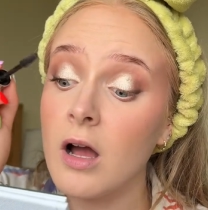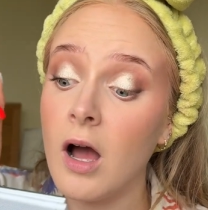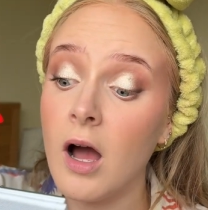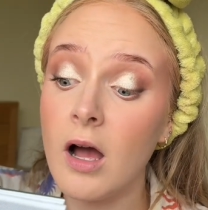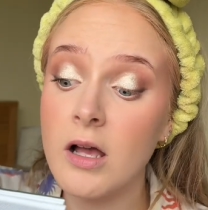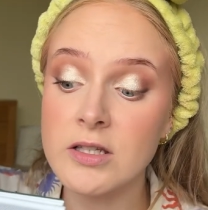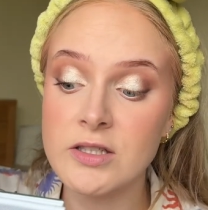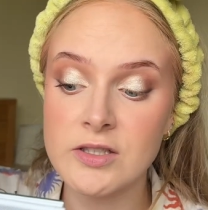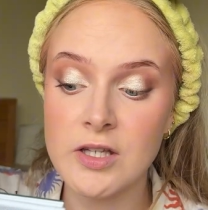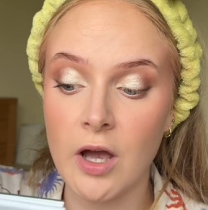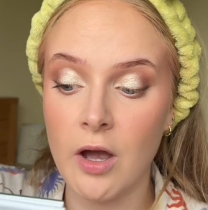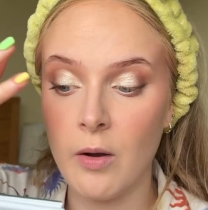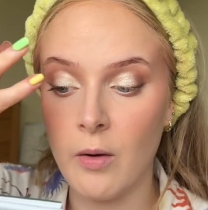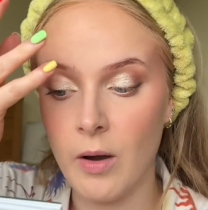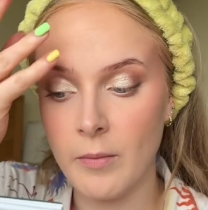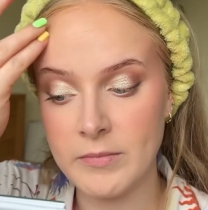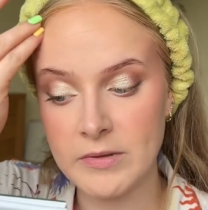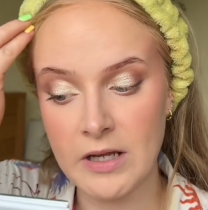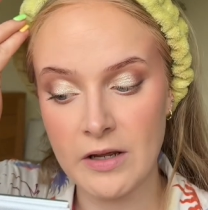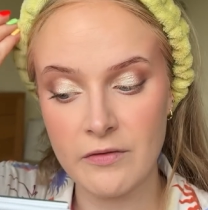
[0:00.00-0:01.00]
So
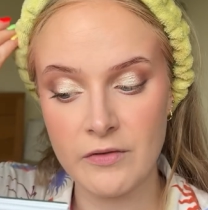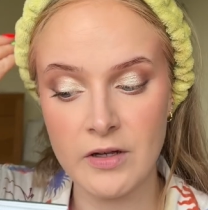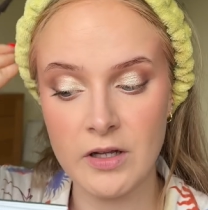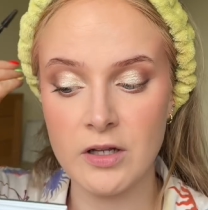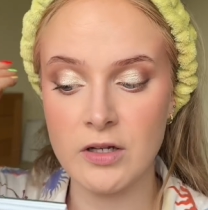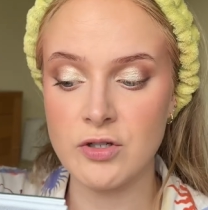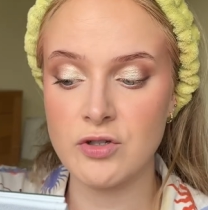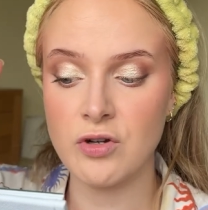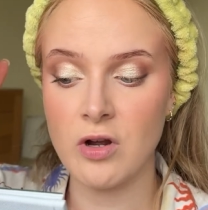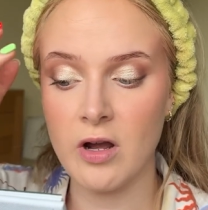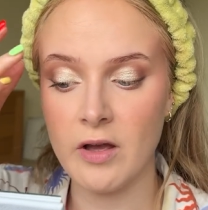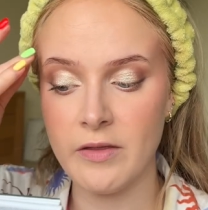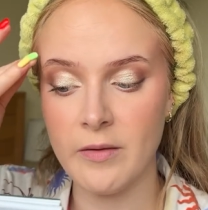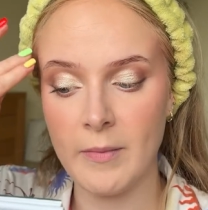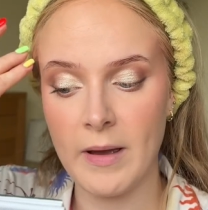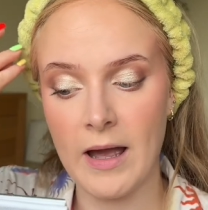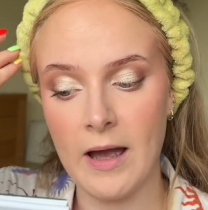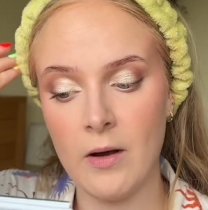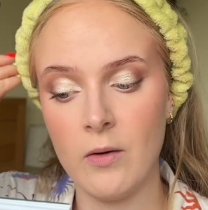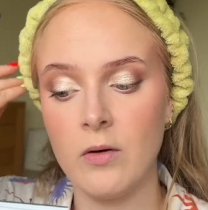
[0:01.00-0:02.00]
I'm definitely going to try them
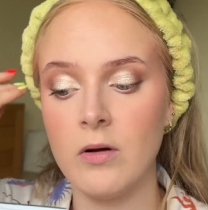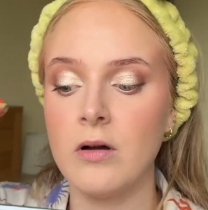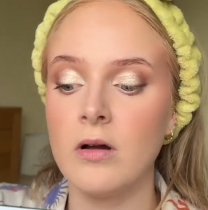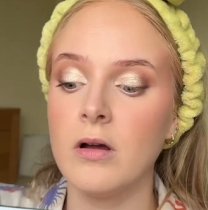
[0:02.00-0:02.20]
out.